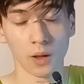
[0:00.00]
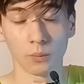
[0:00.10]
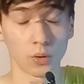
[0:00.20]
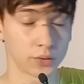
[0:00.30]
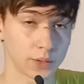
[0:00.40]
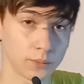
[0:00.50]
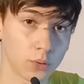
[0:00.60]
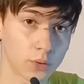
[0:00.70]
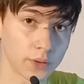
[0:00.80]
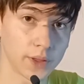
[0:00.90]
most
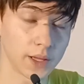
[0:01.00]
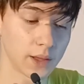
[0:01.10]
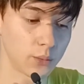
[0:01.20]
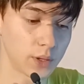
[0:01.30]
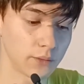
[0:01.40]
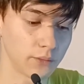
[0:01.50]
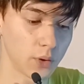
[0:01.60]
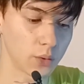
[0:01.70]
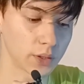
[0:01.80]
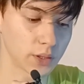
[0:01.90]
important thing that we can
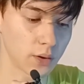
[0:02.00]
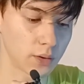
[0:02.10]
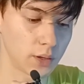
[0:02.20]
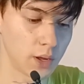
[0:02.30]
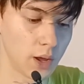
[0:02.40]
focus on.